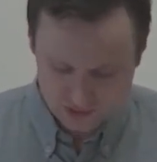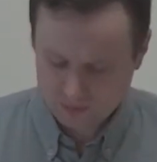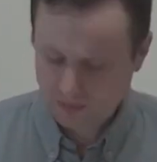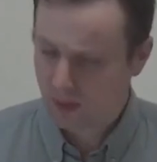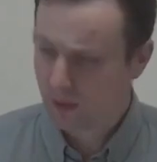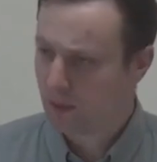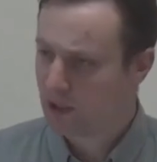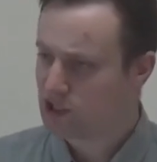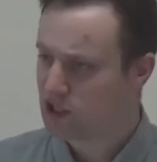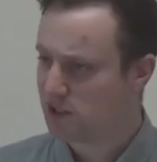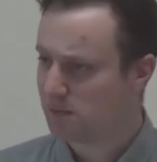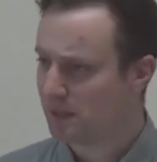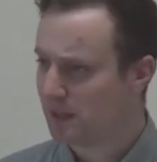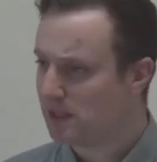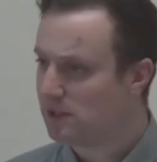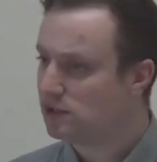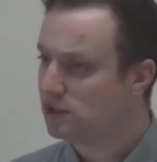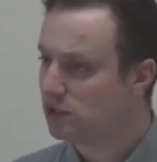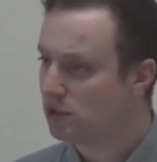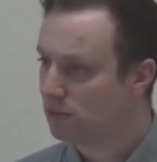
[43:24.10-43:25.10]
not something which has
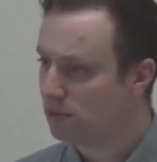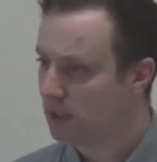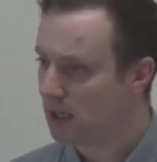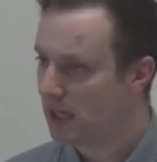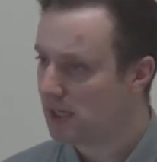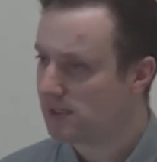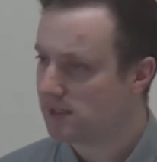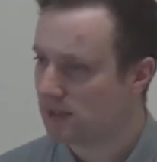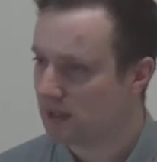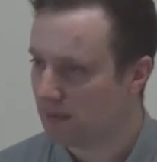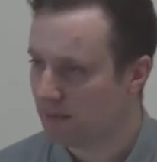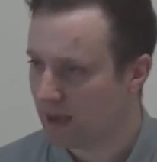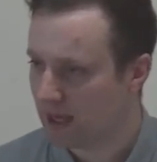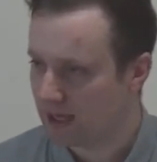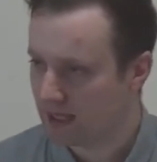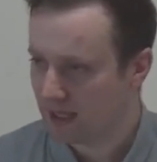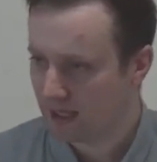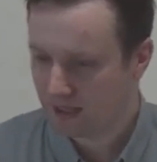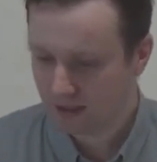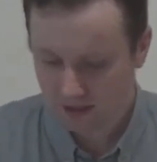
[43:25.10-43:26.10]
been two years in the
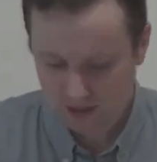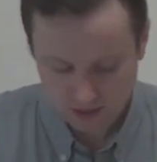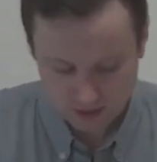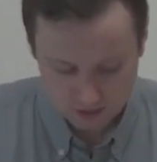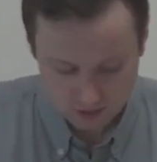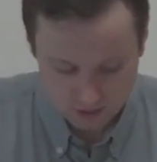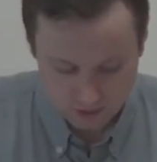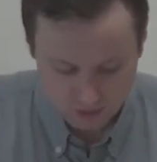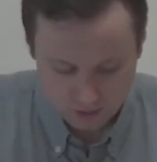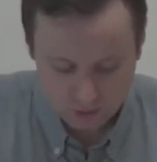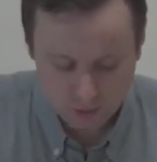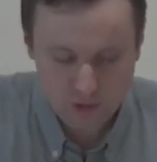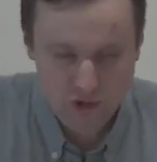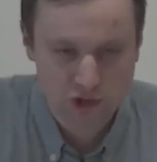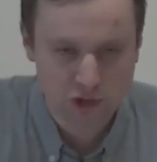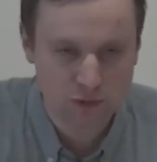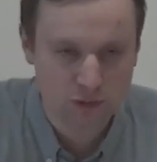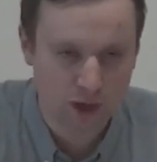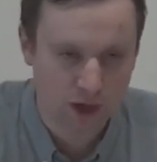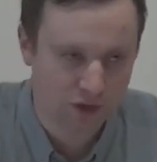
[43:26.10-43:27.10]
making,
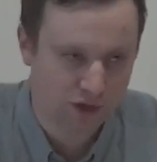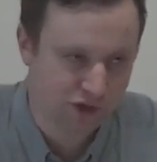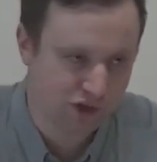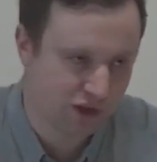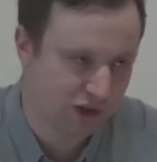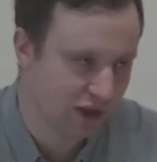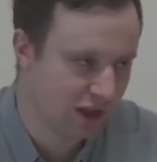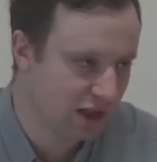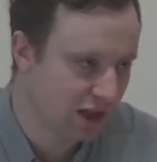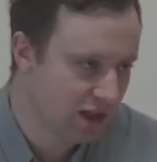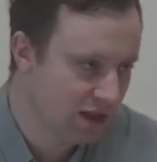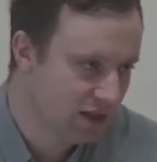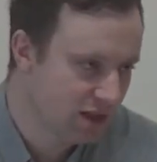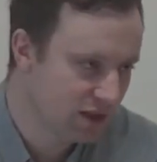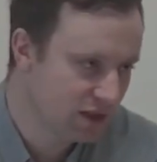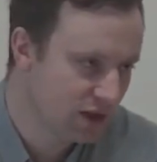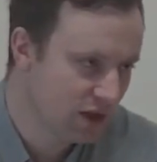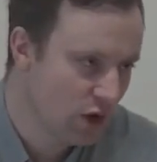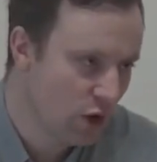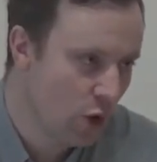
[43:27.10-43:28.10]
or 200
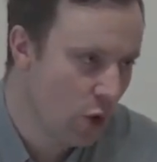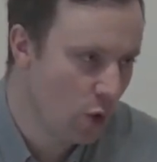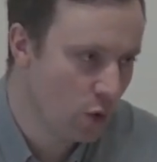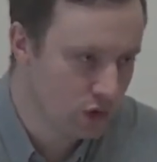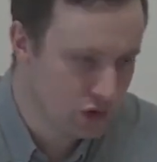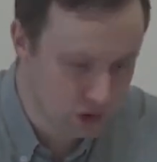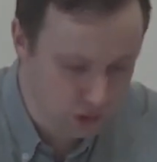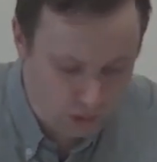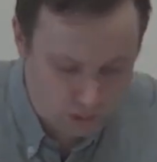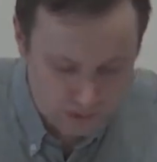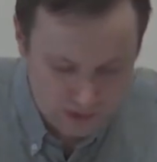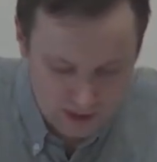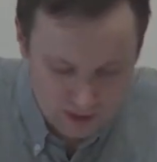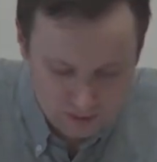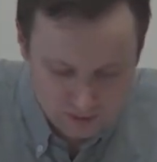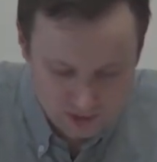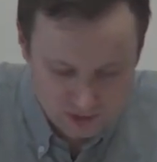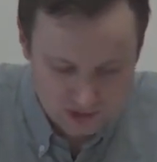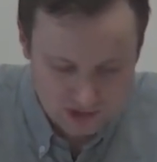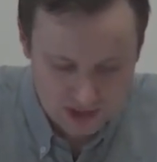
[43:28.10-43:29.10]
years, or
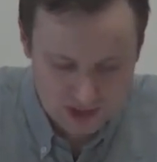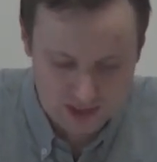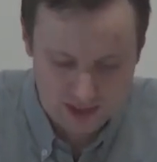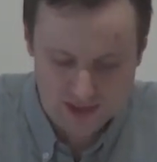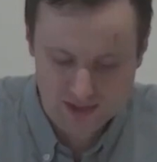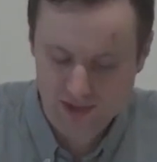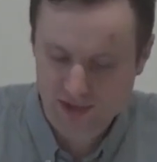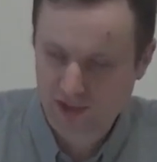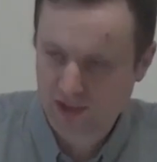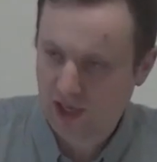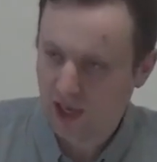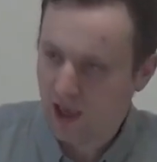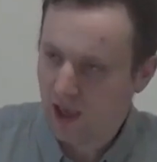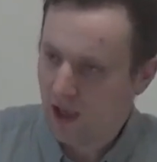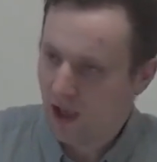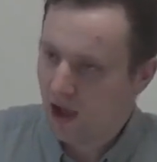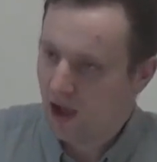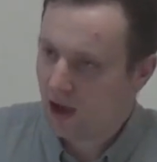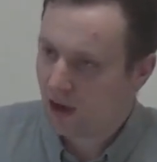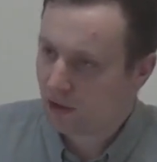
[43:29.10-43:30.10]
2,000 years.
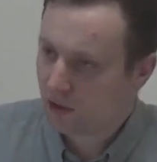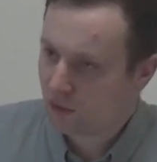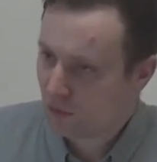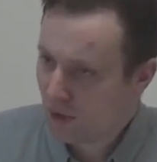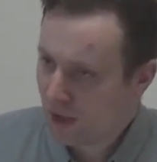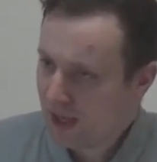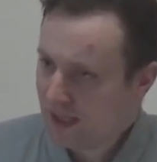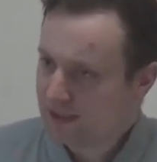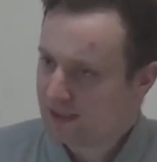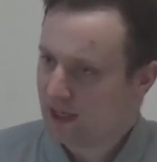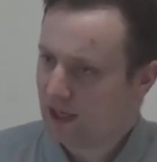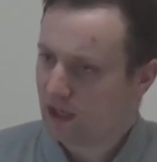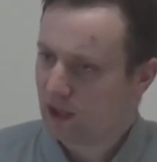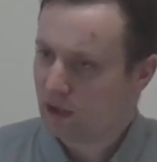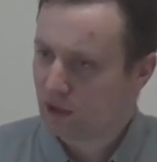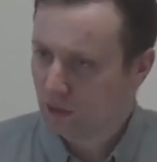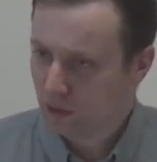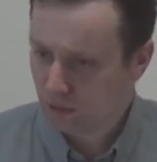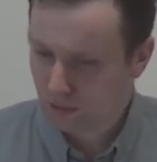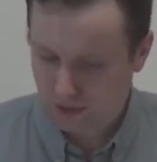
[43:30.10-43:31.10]
Our great
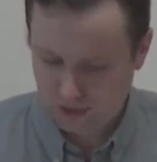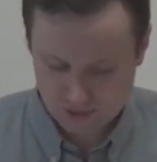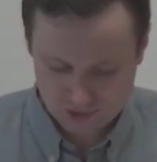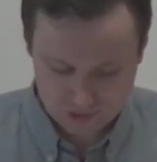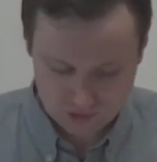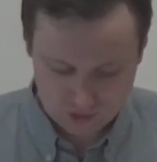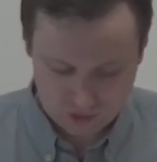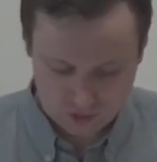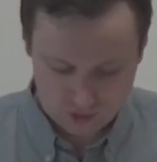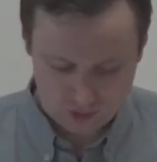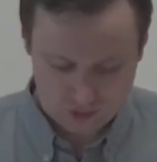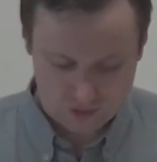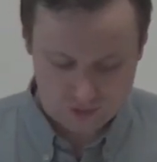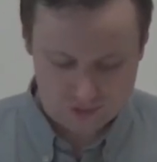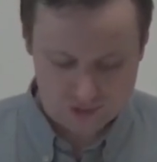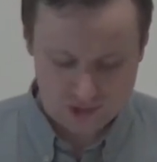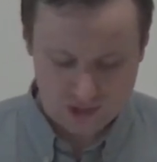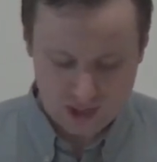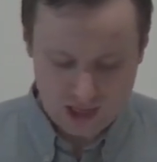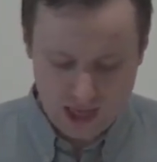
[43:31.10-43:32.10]
and glorious
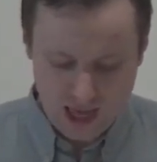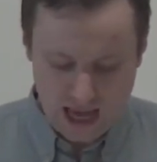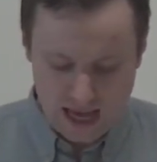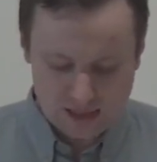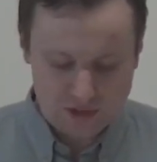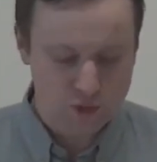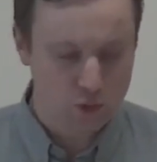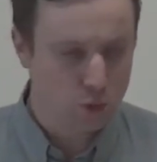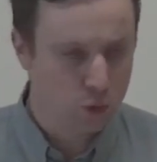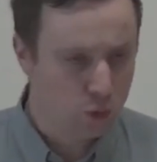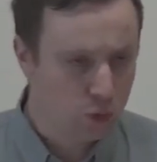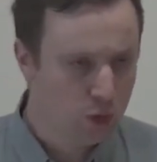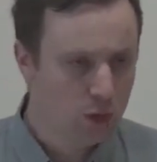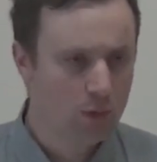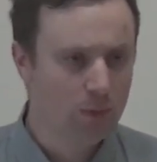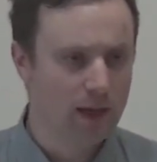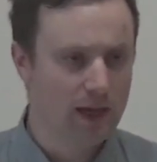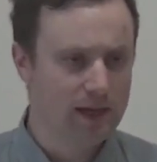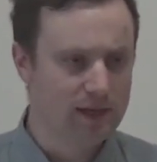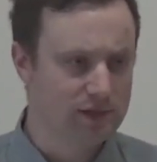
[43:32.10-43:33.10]
God has
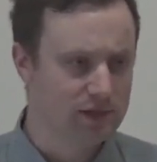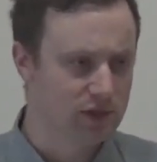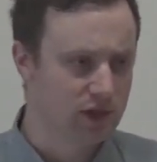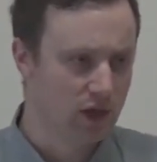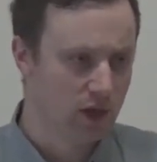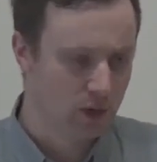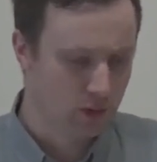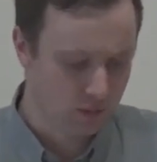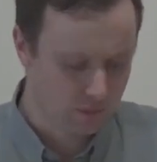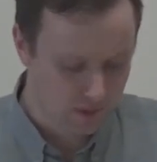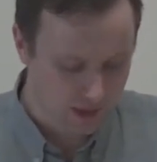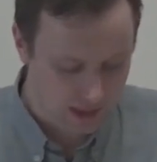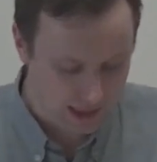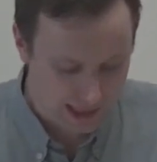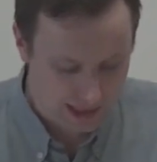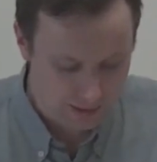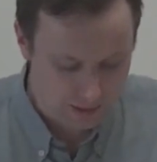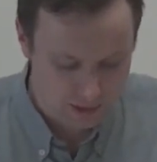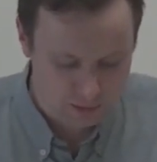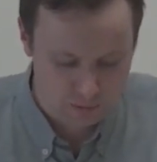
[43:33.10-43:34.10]
always known
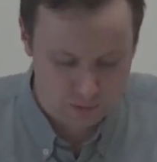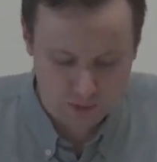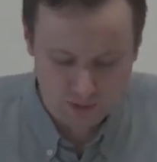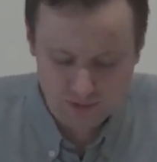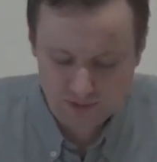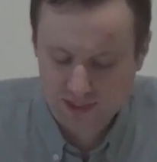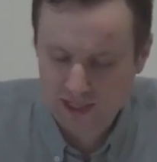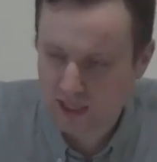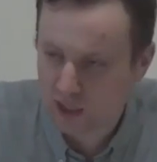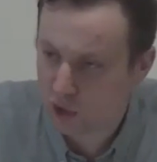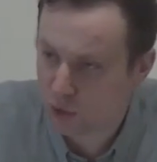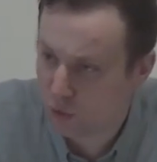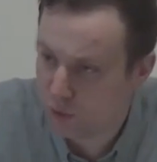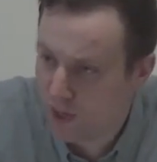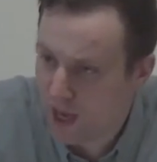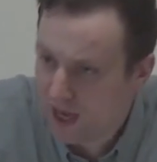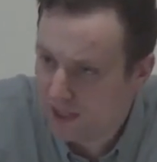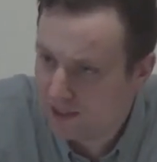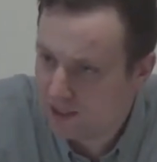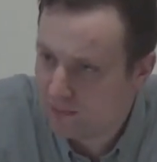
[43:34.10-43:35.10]
that He would one day
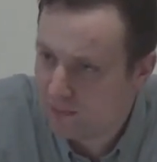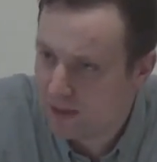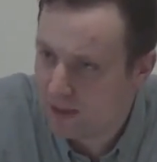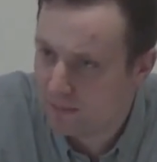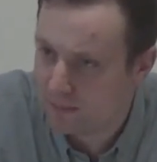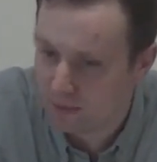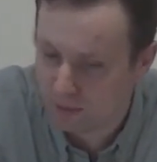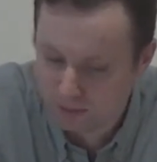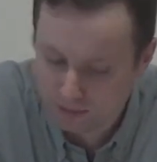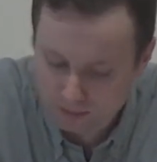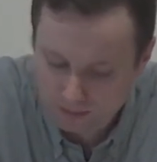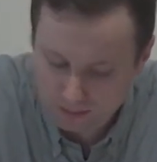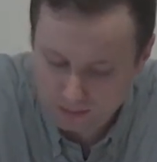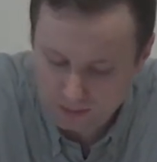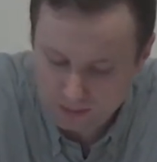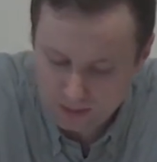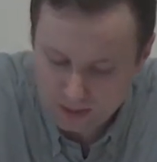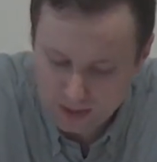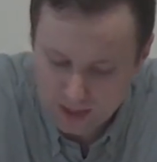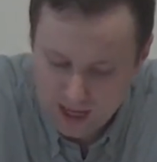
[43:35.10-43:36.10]
create a people,
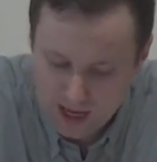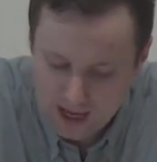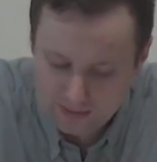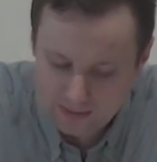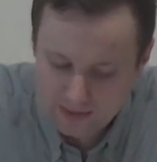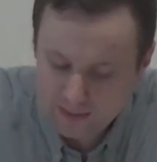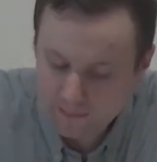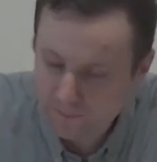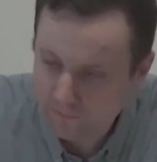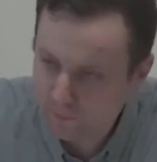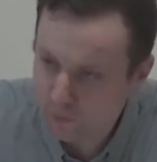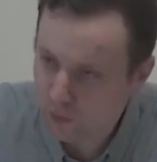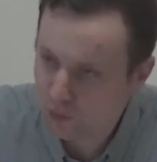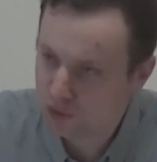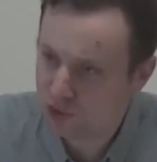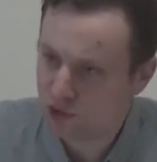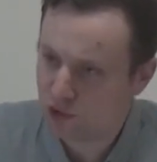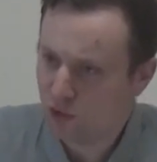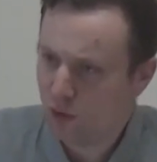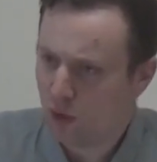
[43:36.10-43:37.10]
and He
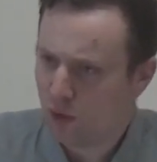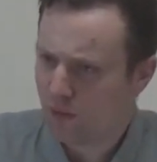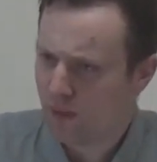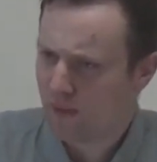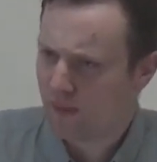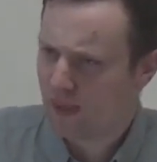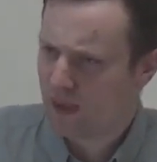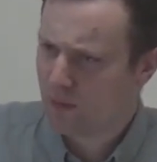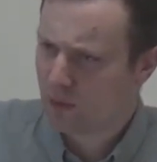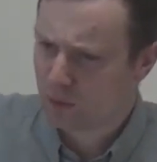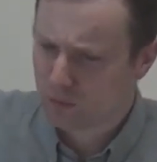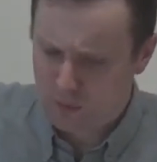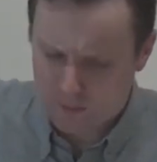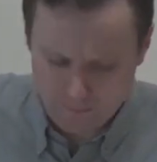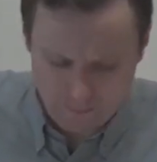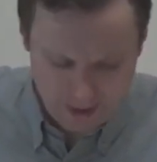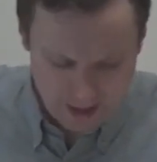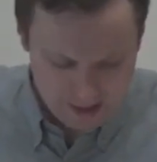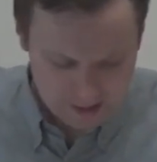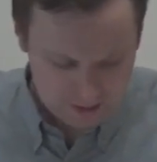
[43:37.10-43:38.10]
foresaw that they would
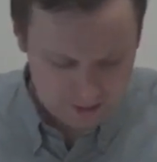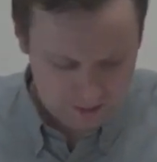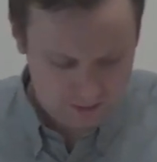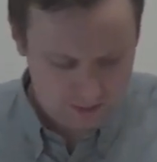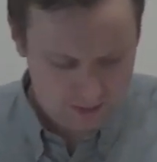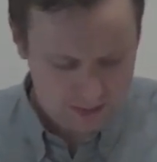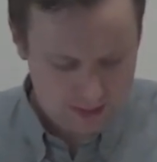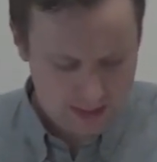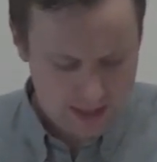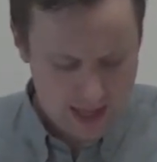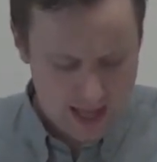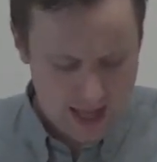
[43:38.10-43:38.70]
rebel